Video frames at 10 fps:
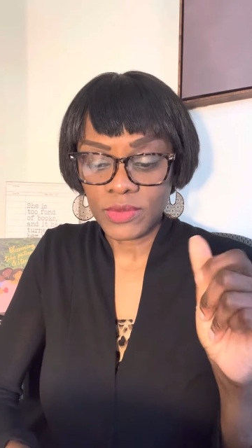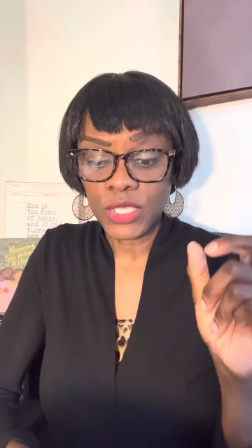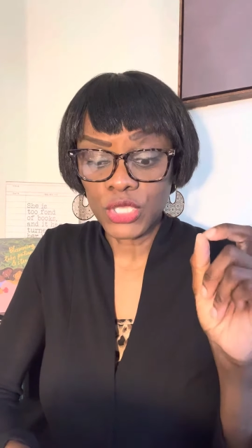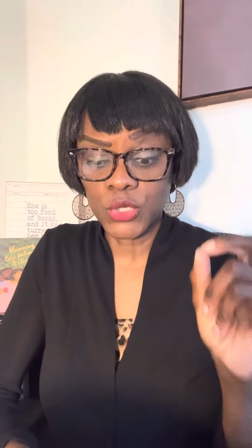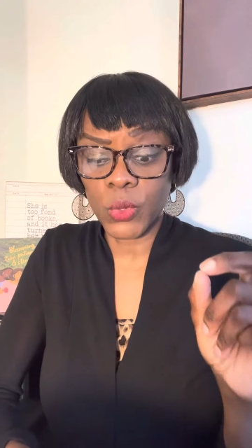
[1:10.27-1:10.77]

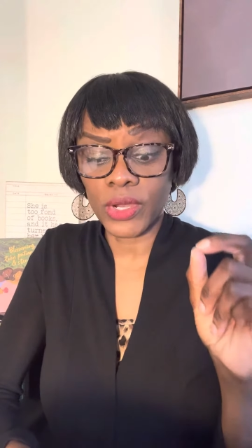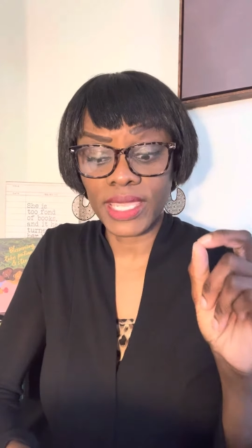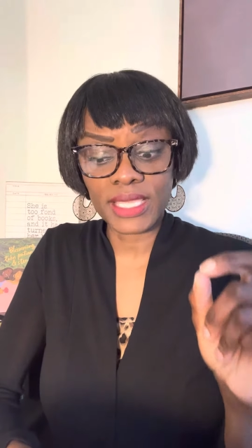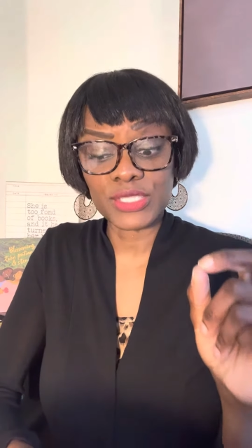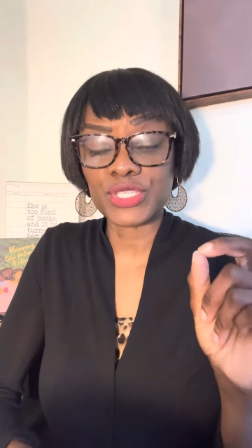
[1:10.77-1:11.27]
You are
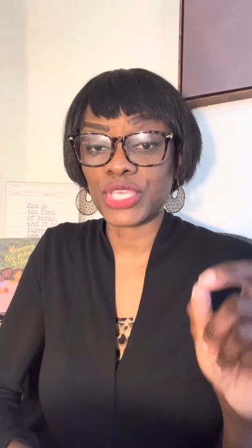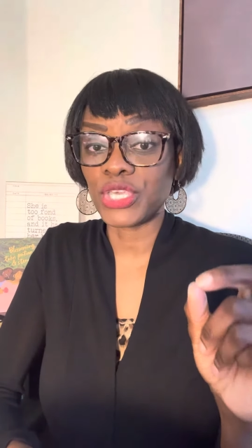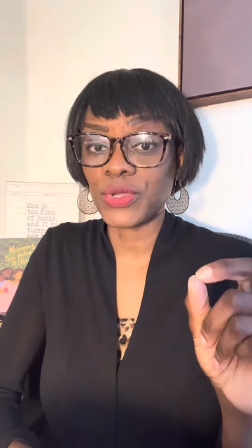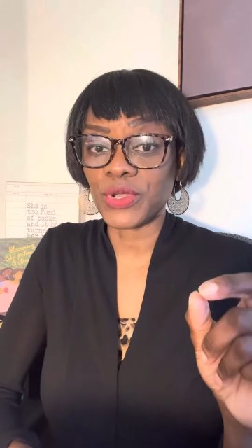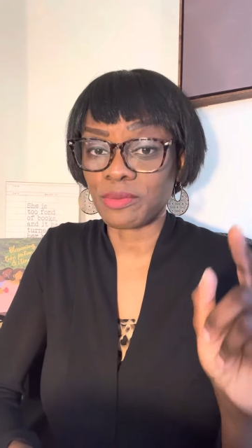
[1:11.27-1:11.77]

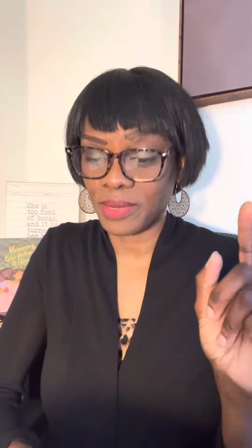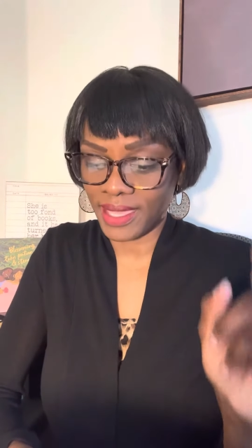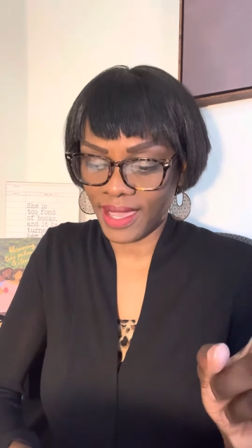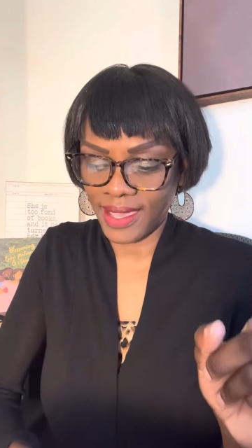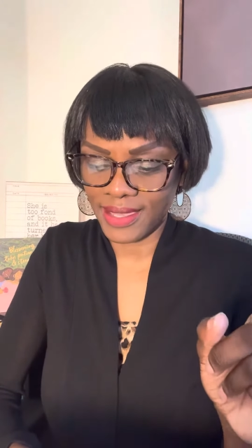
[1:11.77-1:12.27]
insecure
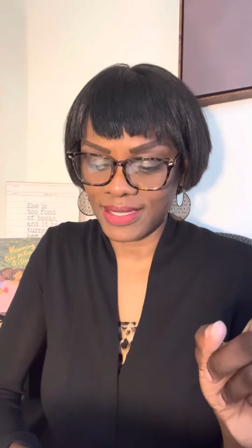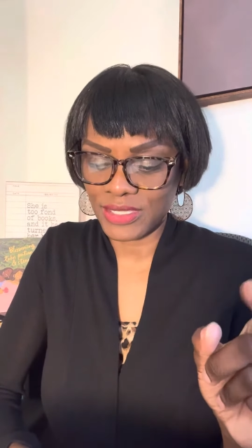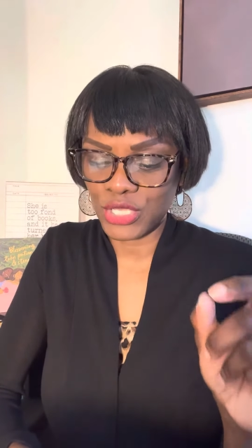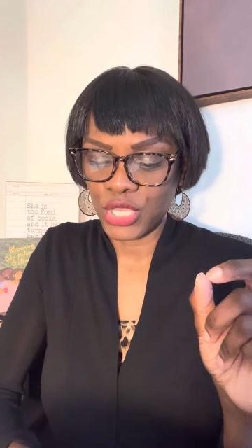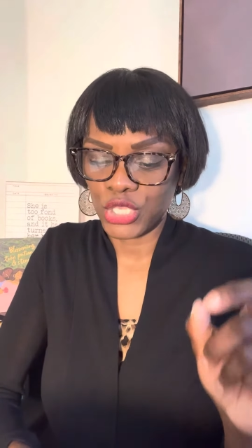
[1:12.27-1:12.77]
because
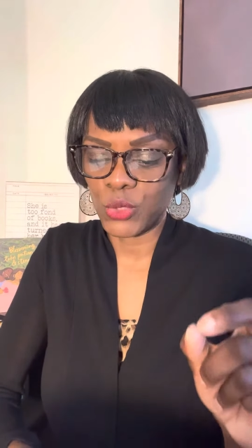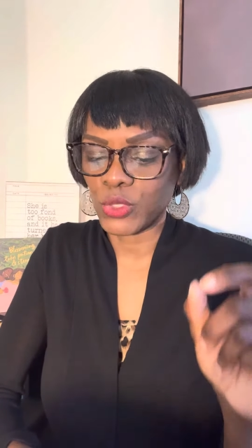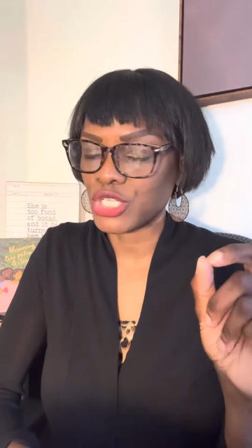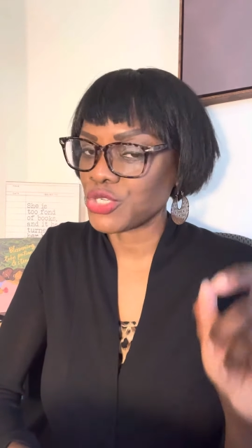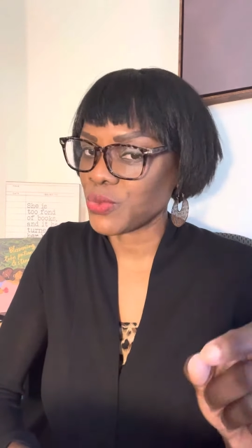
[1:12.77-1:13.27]
you were
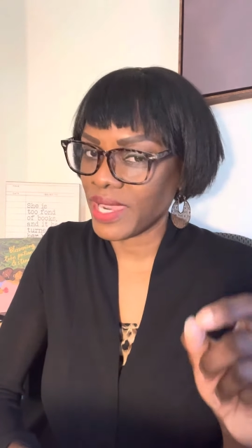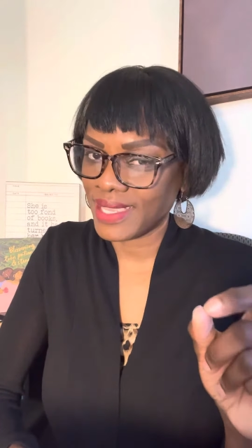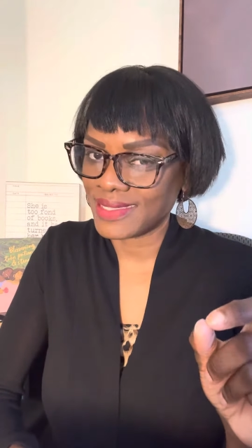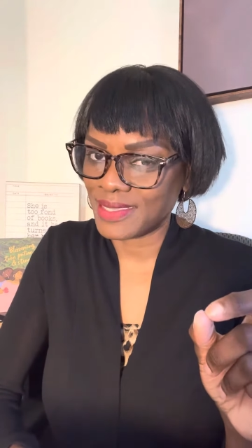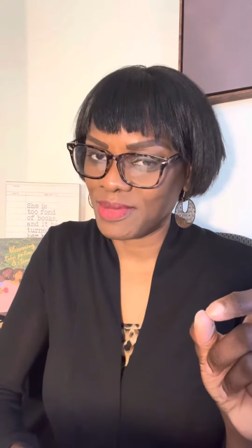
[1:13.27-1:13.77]

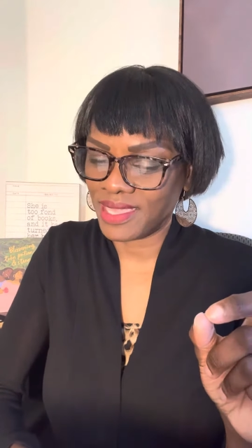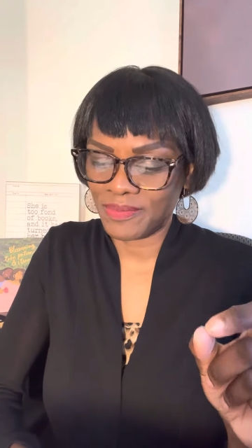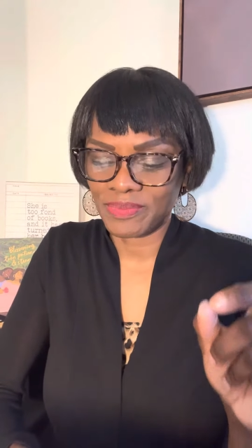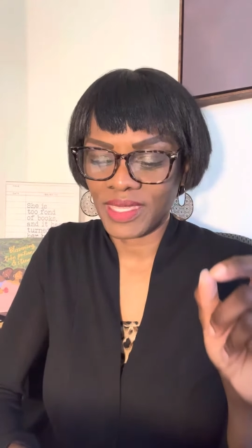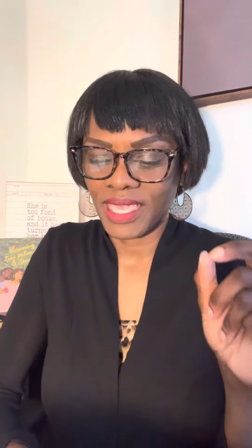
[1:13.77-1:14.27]
trained to be.
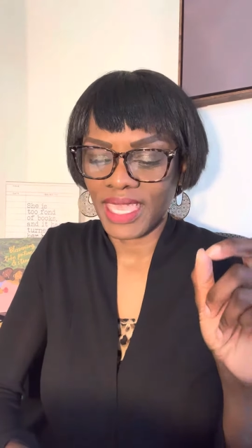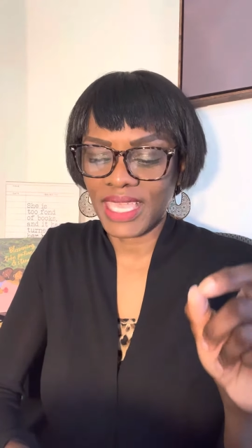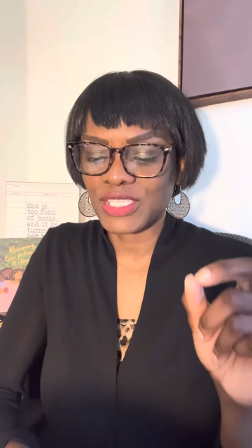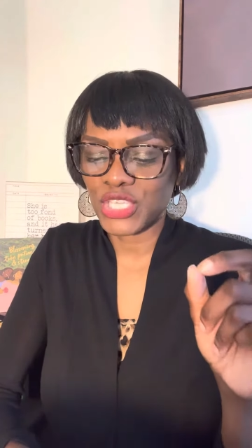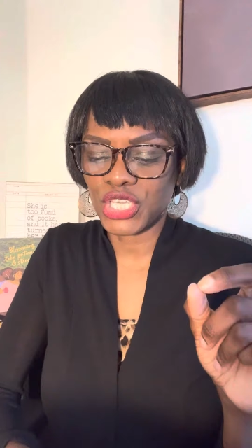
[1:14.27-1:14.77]

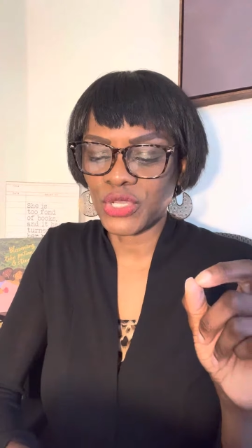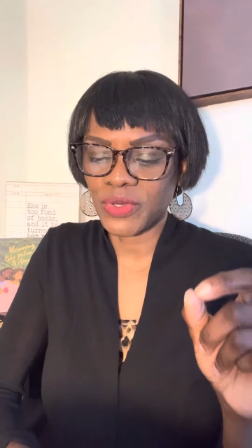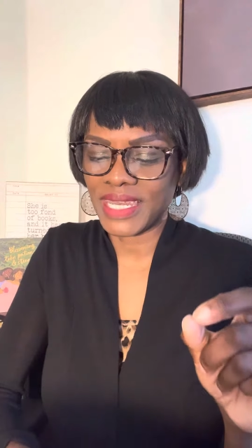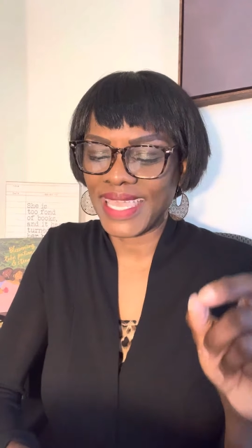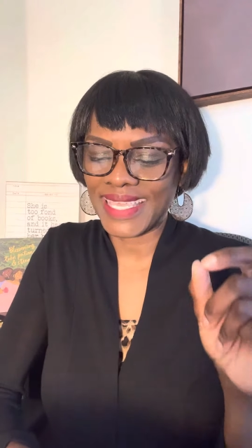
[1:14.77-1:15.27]

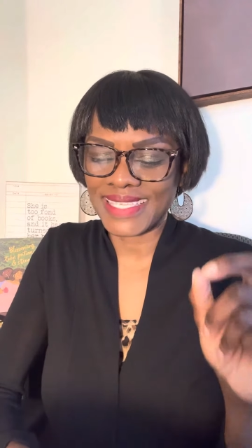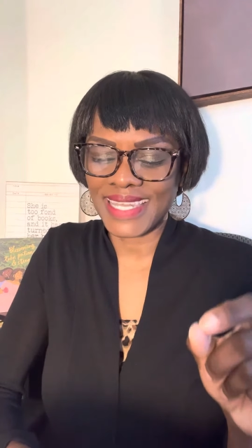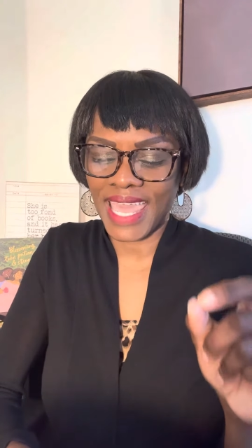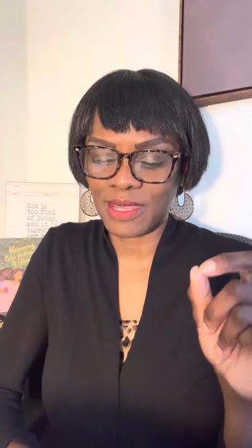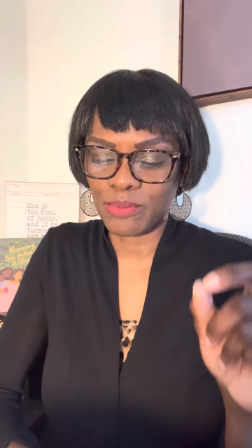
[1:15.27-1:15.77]
Insecurity is
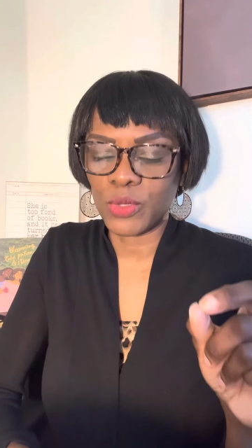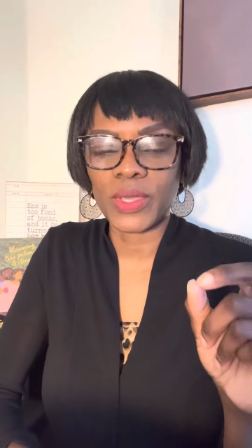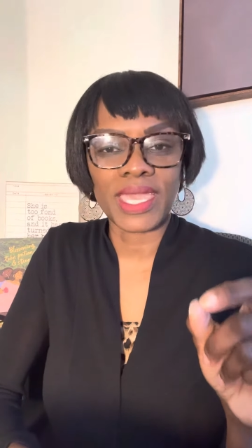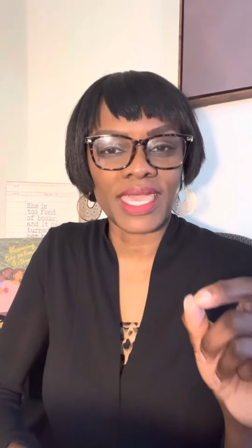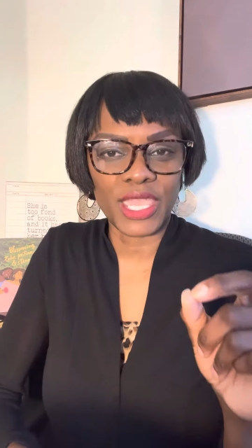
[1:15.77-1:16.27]
not a
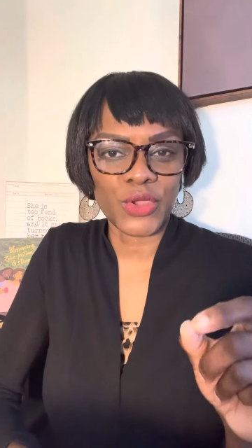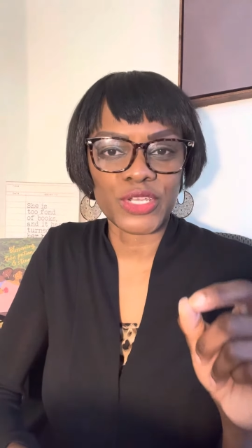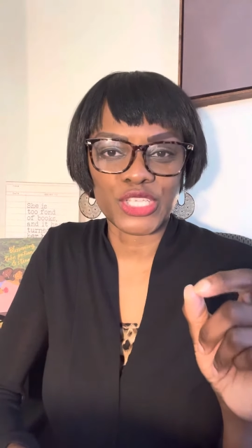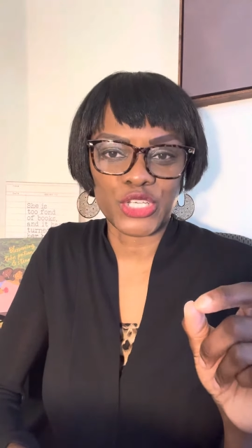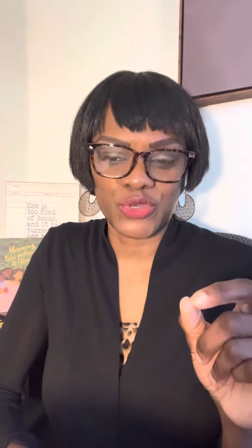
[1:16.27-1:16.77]
built-in
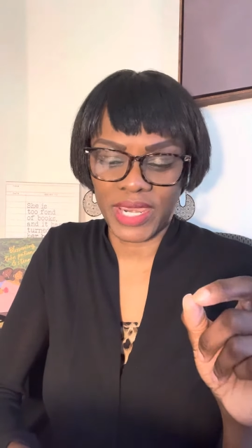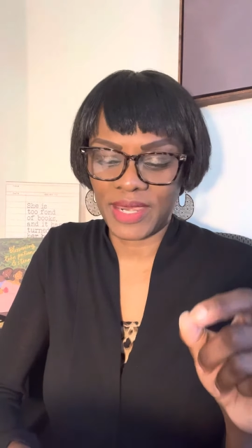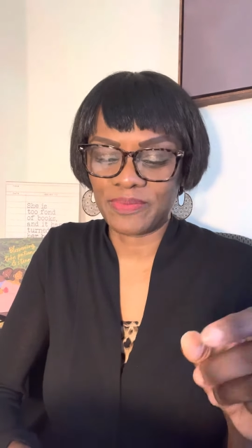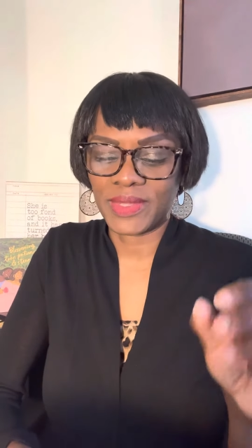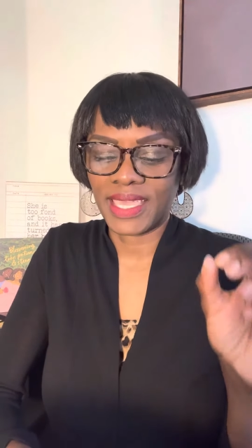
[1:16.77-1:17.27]
character trait.
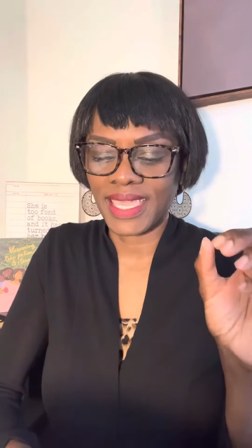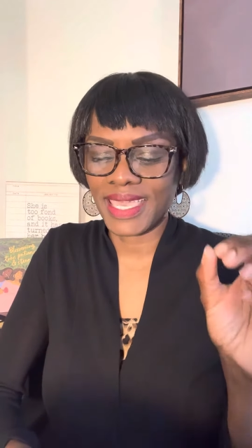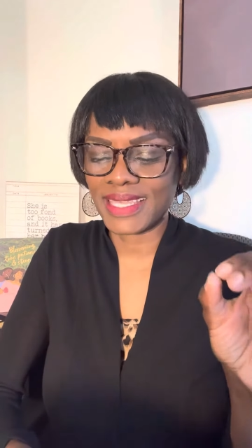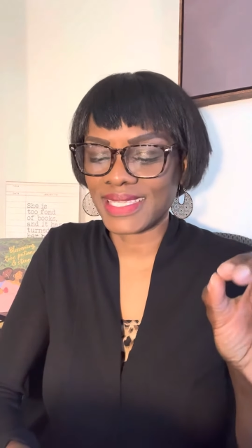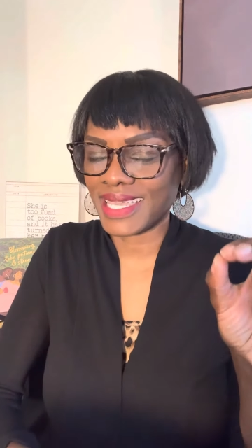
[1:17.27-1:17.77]
It
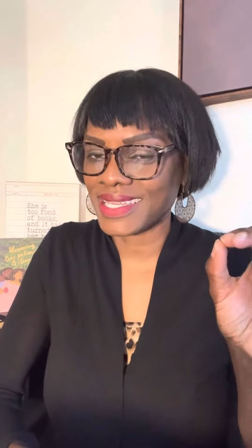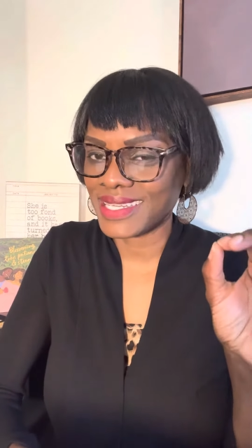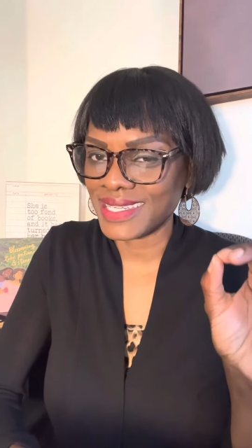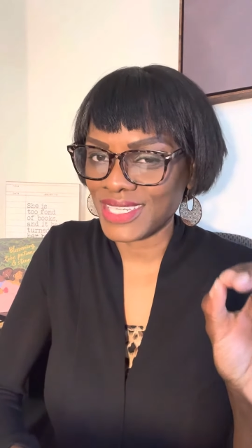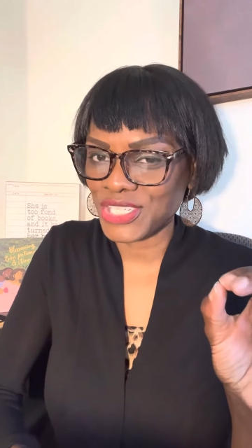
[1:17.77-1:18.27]
is a
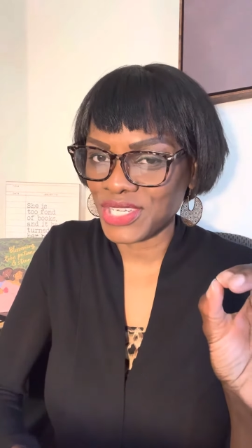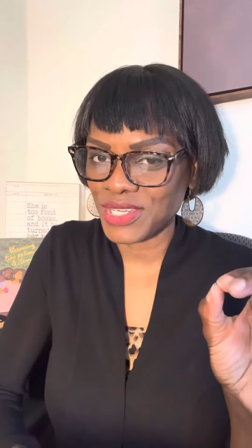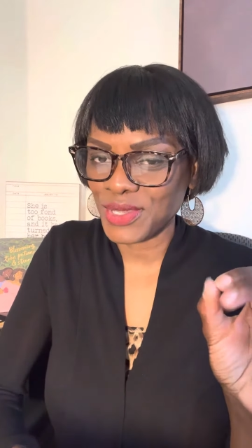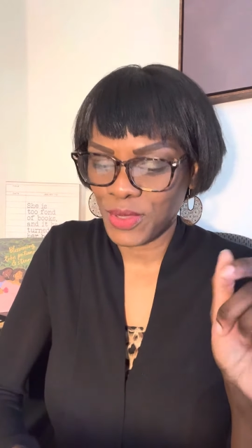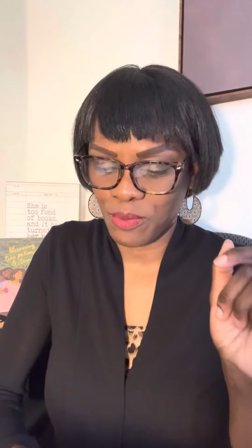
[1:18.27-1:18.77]
conditioned
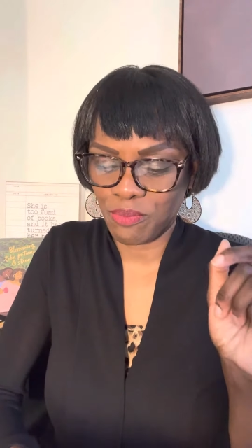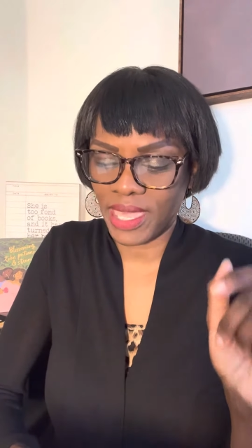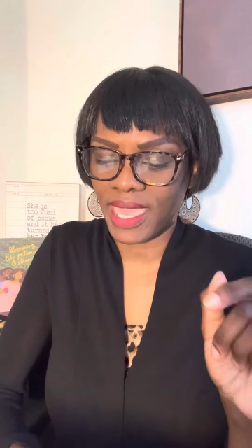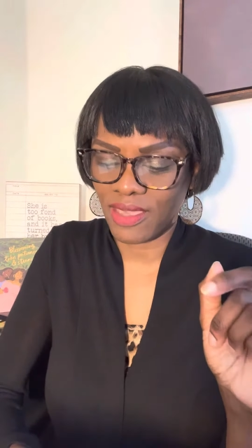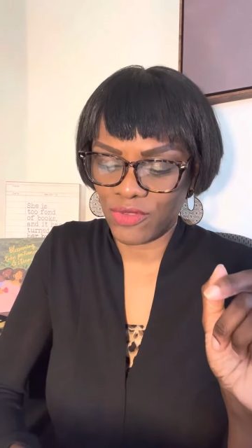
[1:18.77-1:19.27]

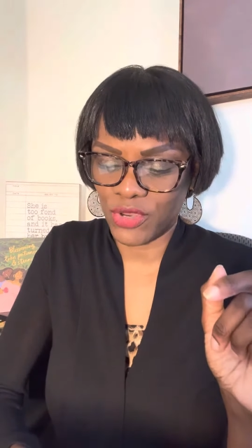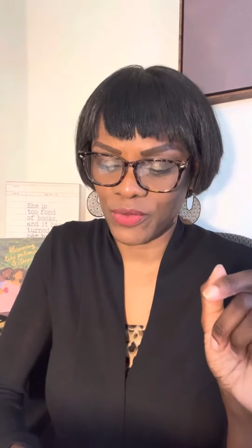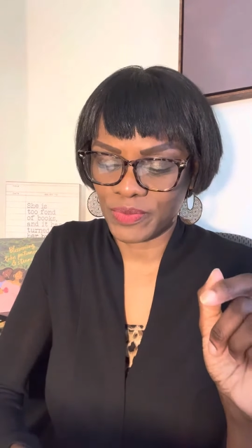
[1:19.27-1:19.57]
behavior.